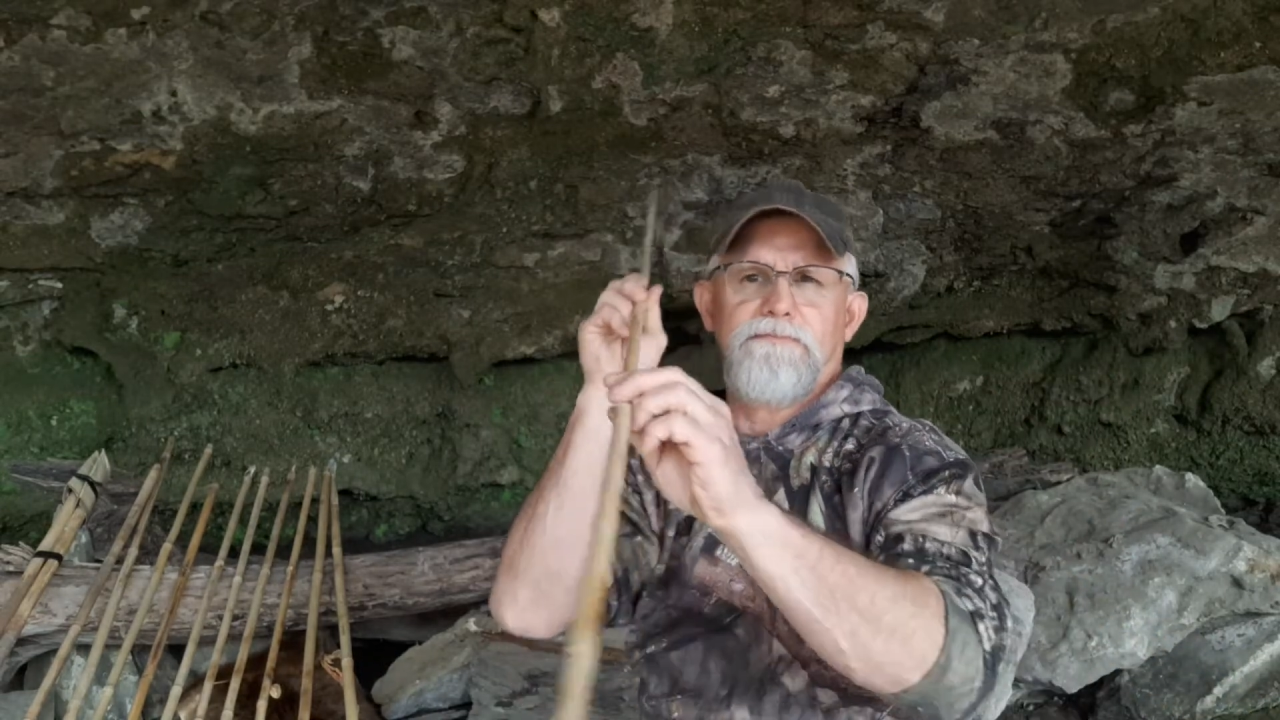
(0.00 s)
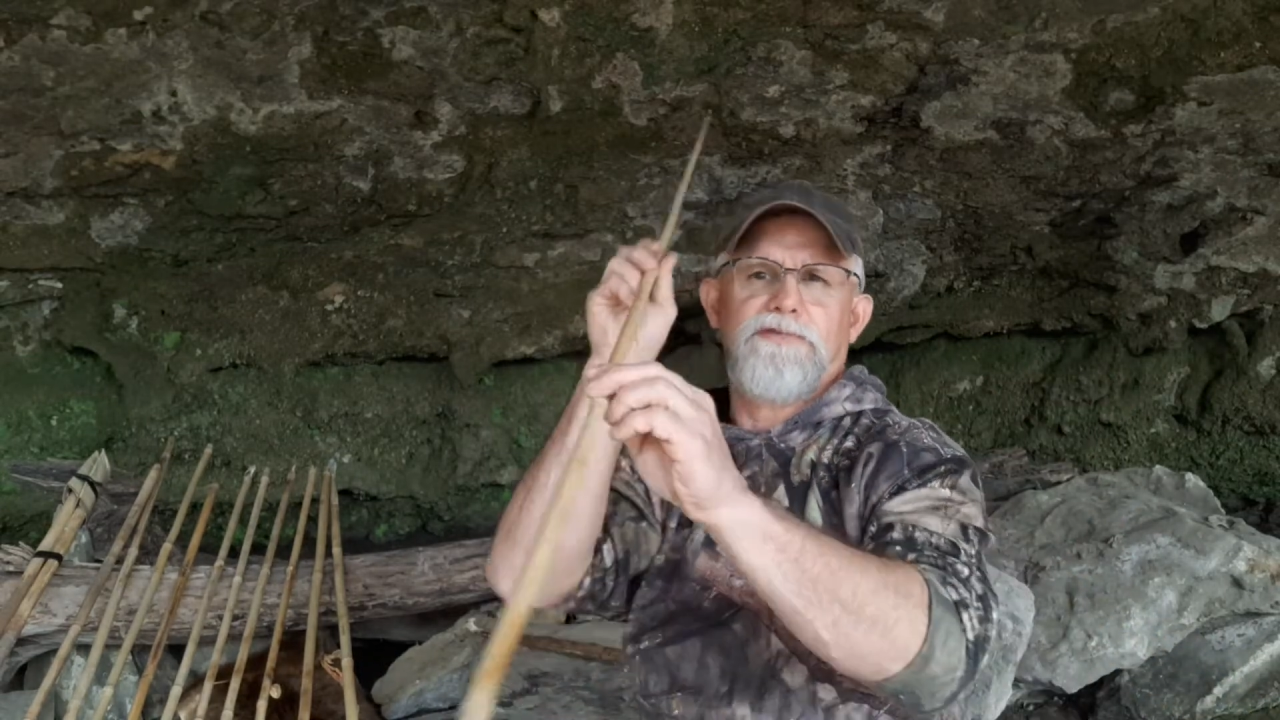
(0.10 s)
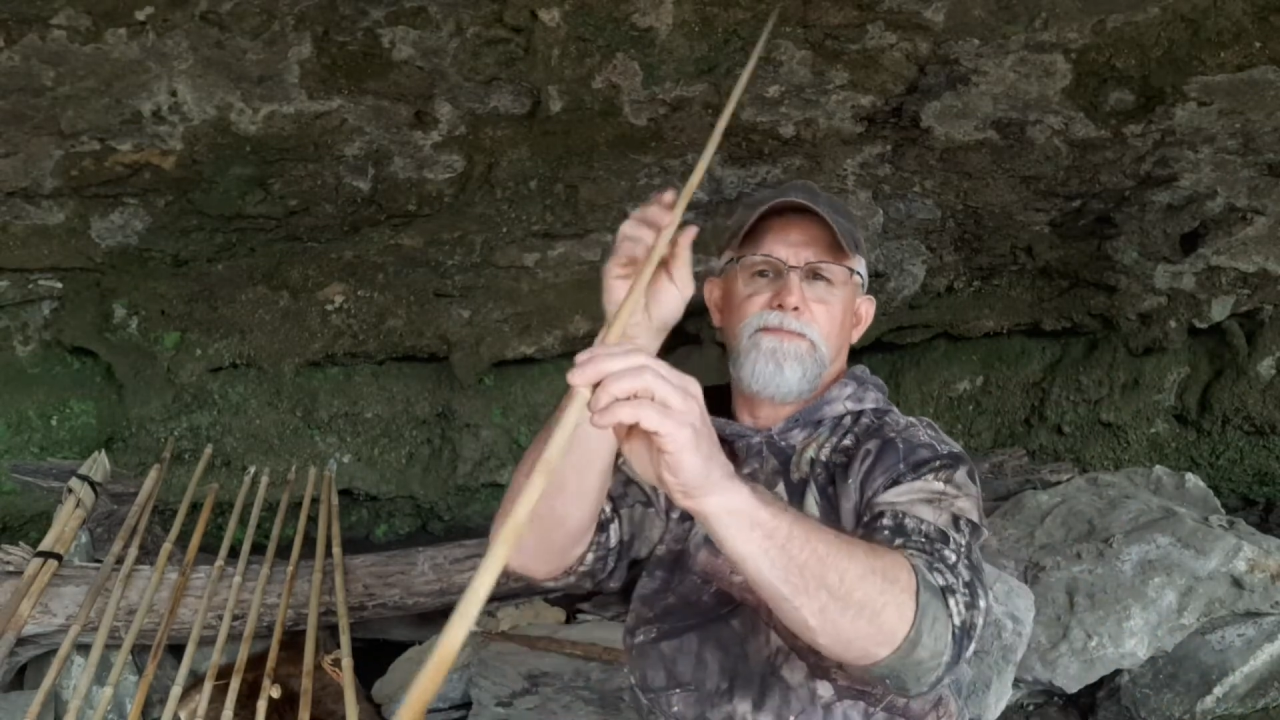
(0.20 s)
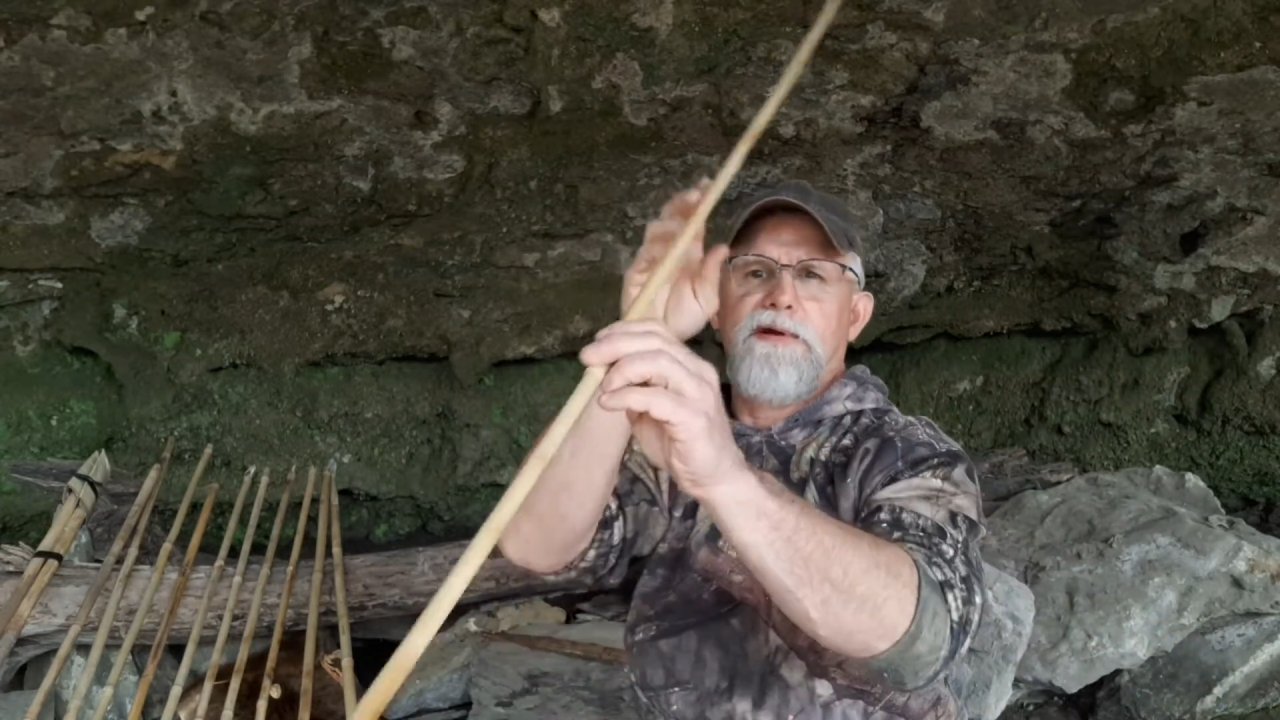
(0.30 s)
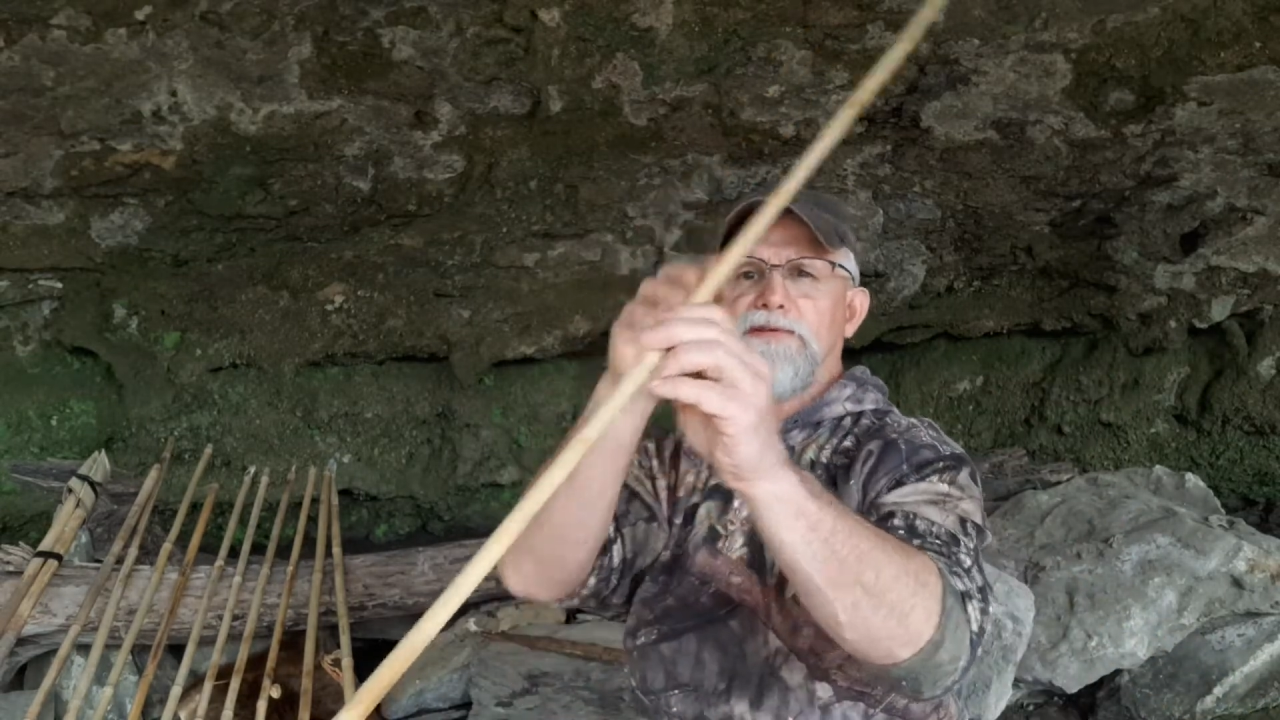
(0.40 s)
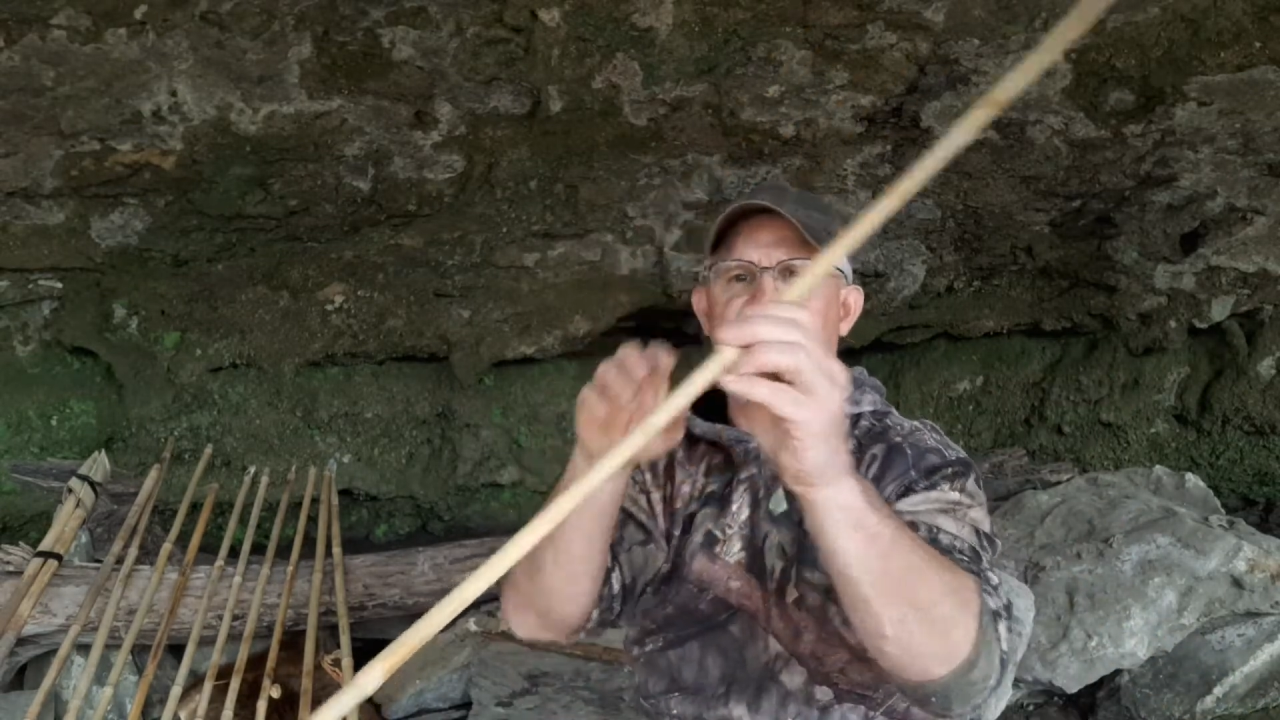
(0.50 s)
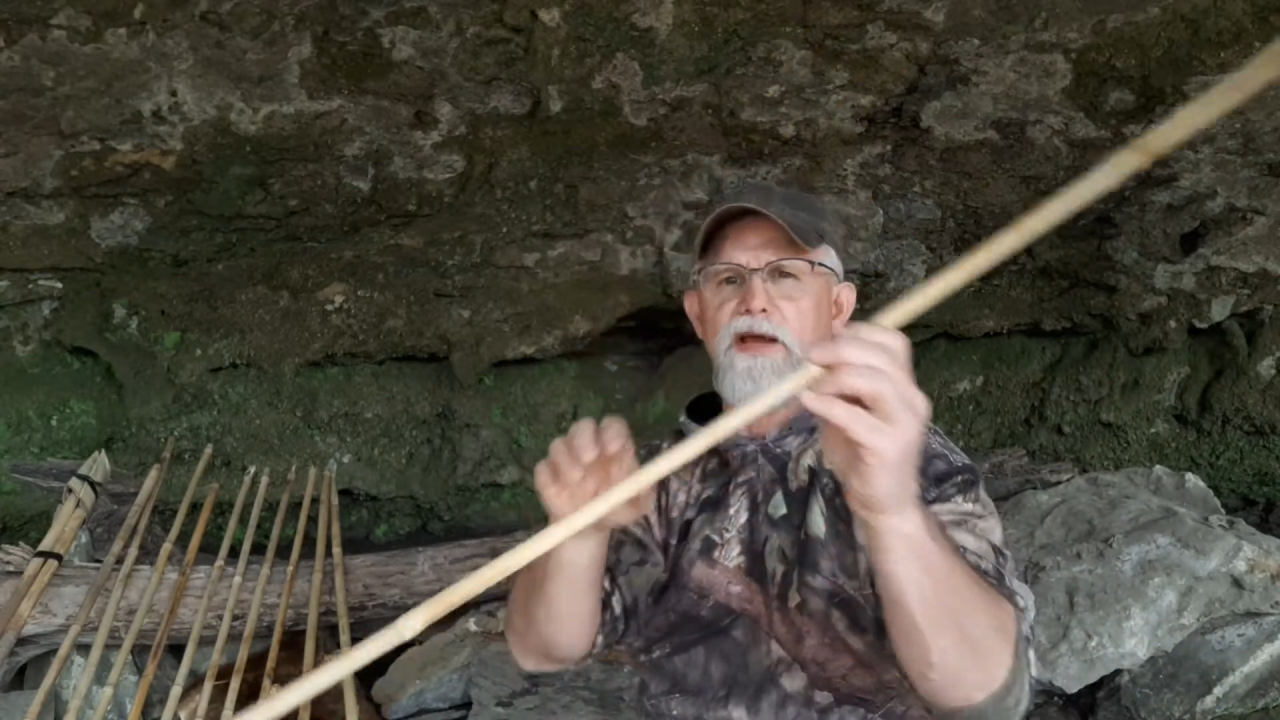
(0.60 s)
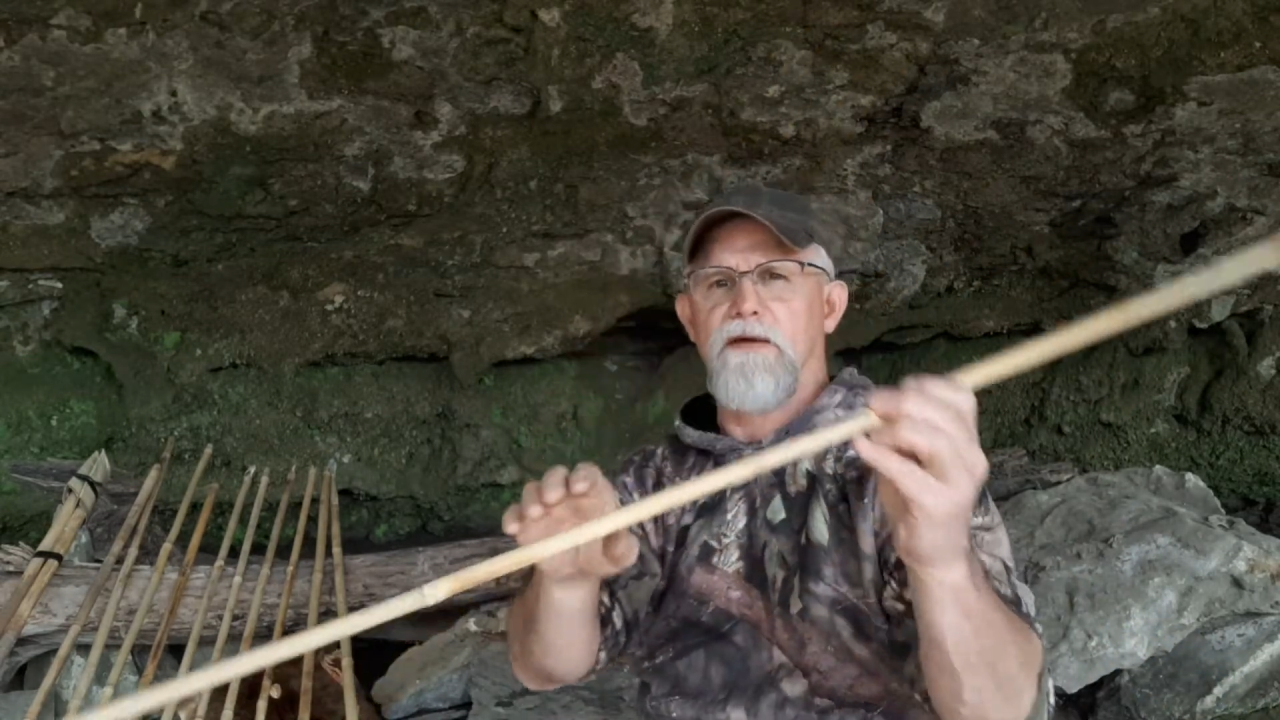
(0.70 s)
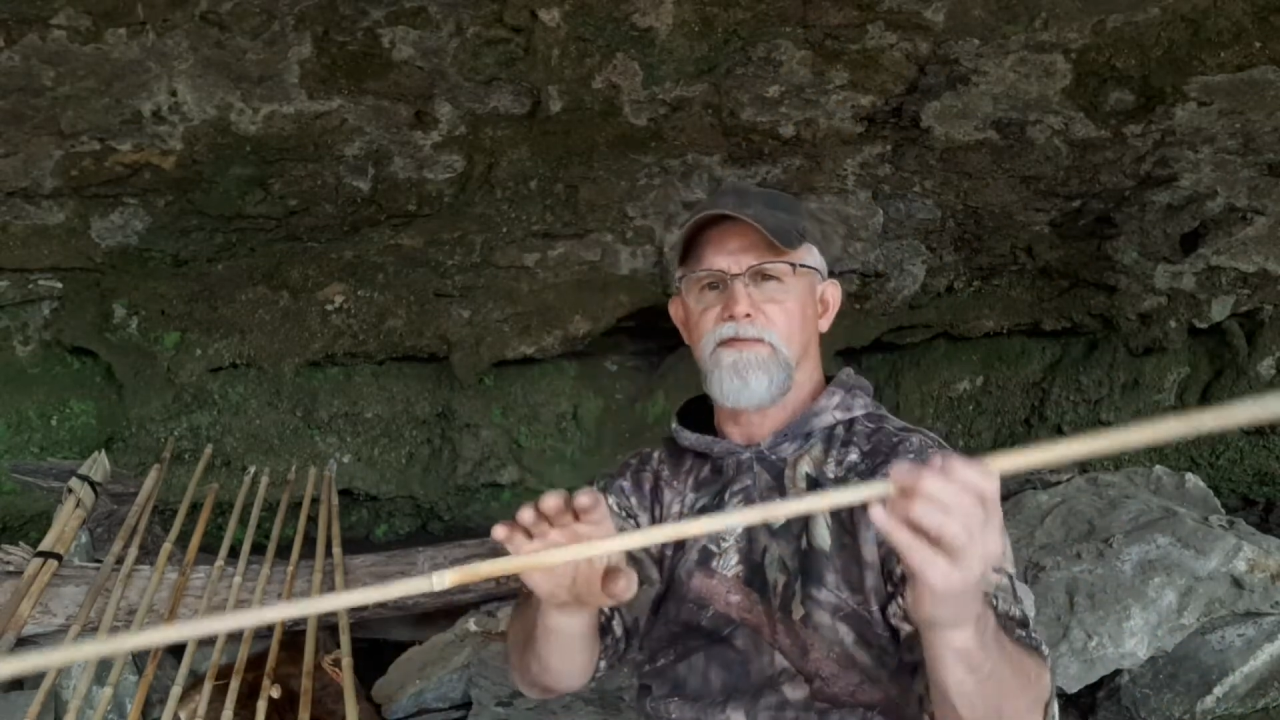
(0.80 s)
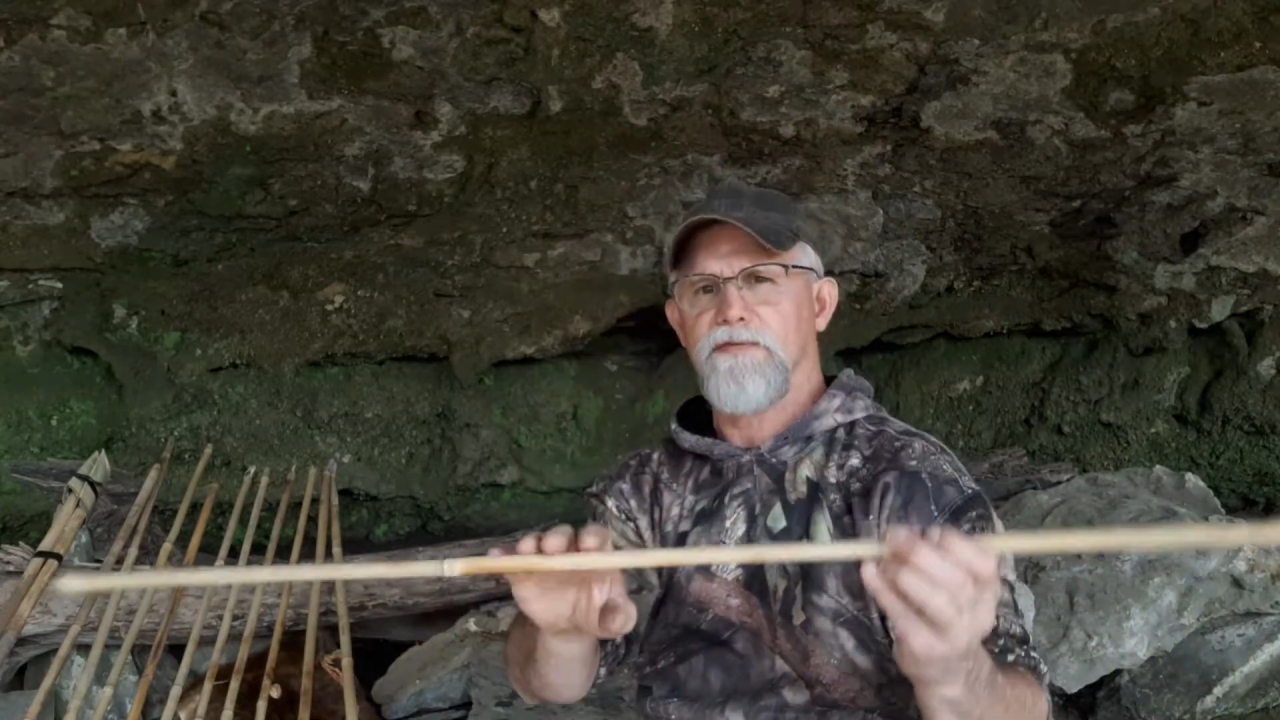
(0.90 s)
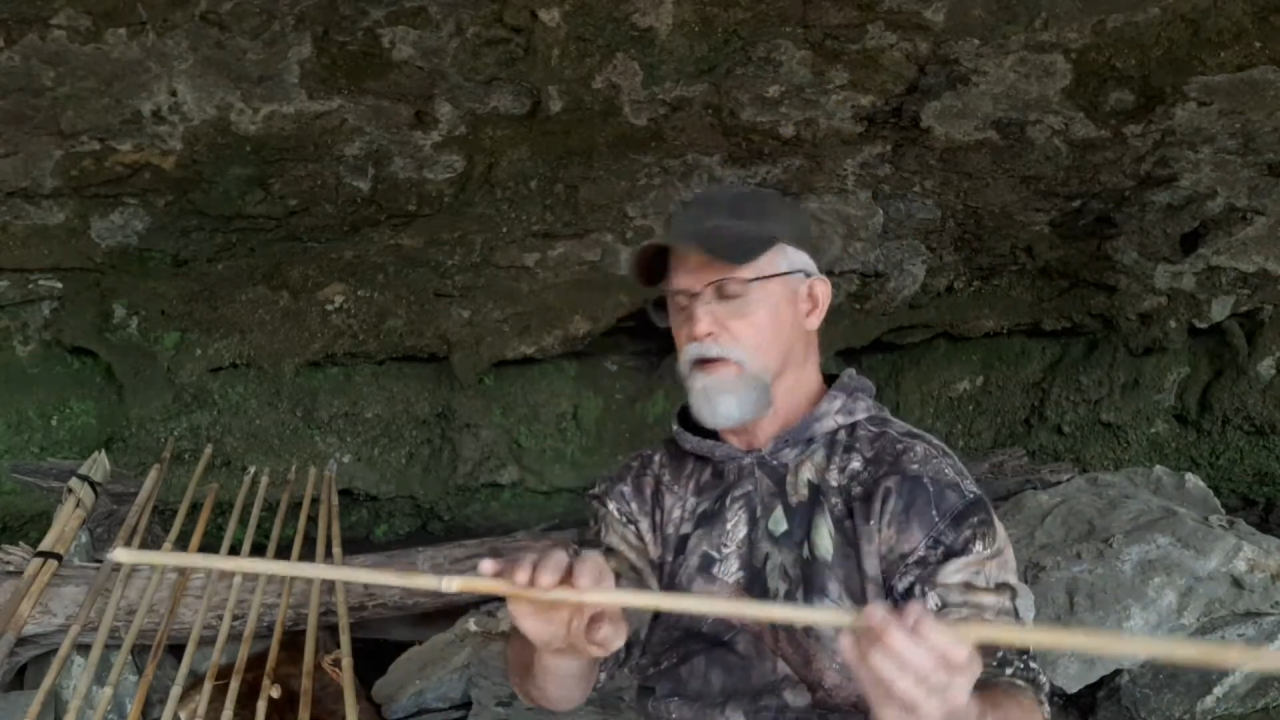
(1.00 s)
spear shafts.